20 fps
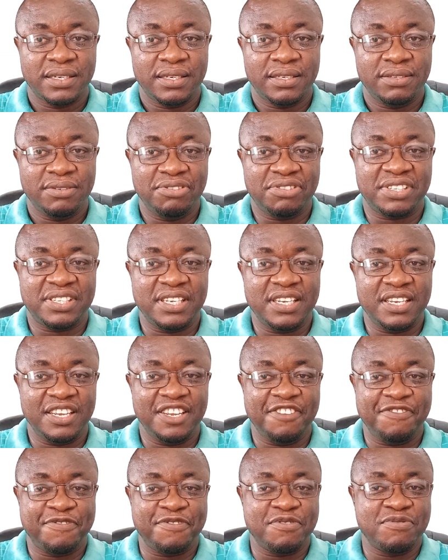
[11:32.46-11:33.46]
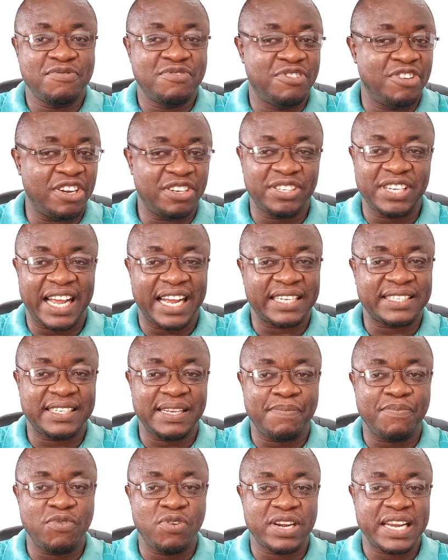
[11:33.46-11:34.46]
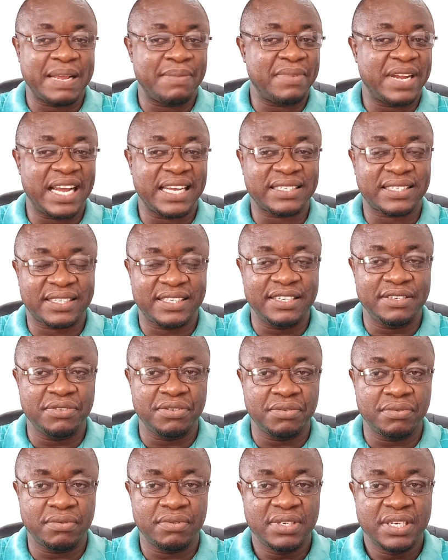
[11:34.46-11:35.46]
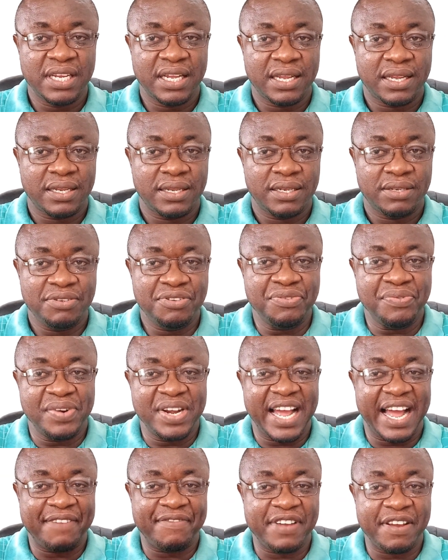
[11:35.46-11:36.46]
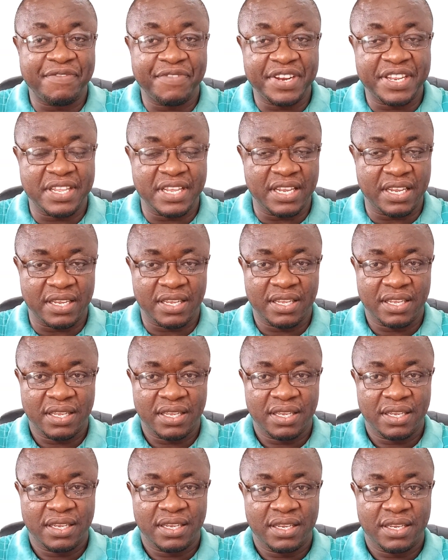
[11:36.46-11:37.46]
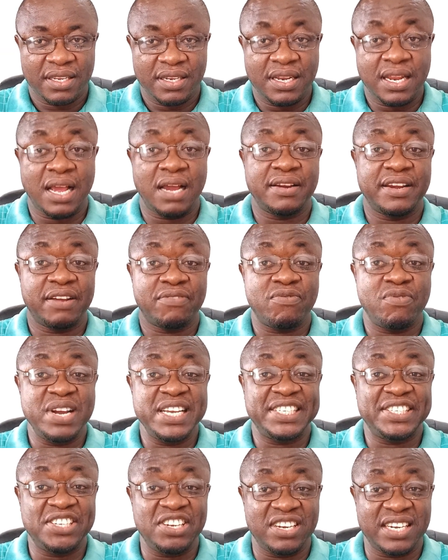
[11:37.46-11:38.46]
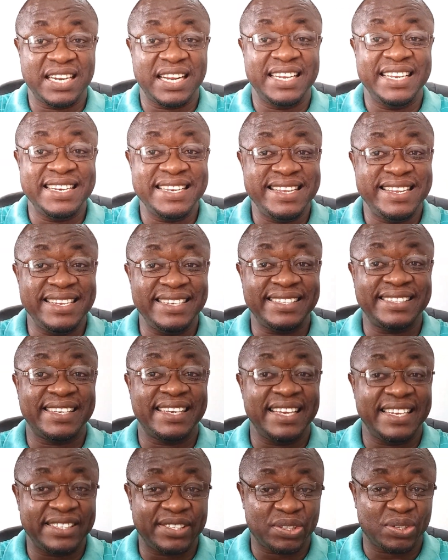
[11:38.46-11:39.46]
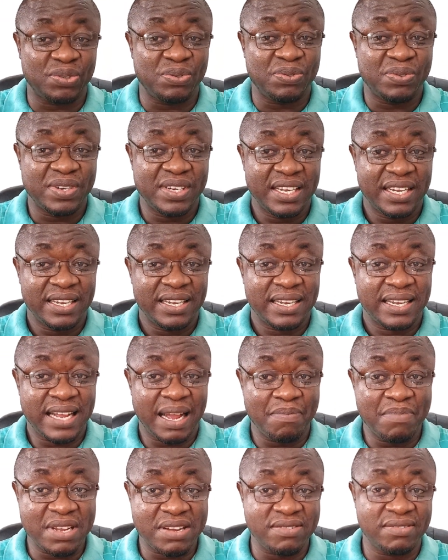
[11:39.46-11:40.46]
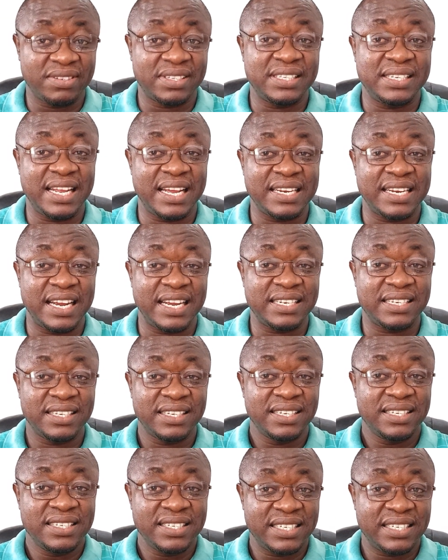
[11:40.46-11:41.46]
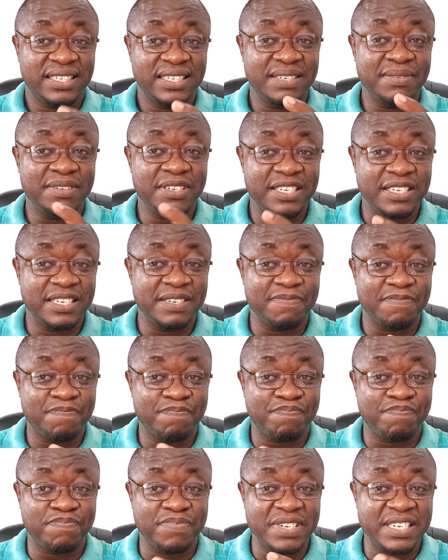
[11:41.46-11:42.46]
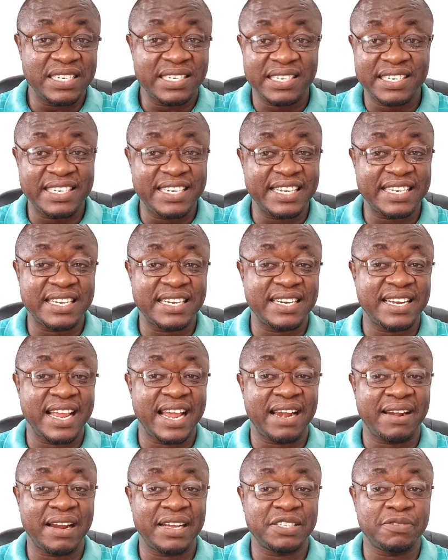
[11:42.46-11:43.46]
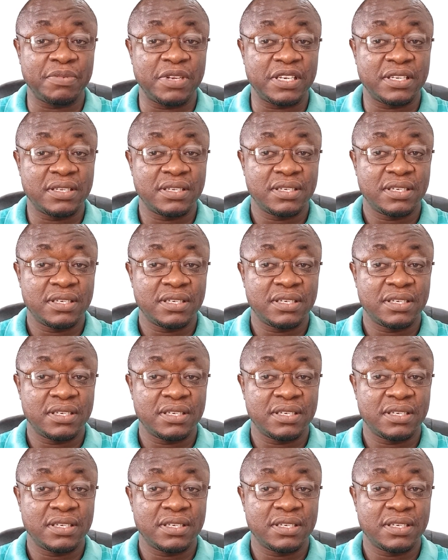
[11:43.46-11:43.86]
you see, if you just accept what I'm asking you, you will have everything. Now, the question in this case too can be considered that she instigated the harassment,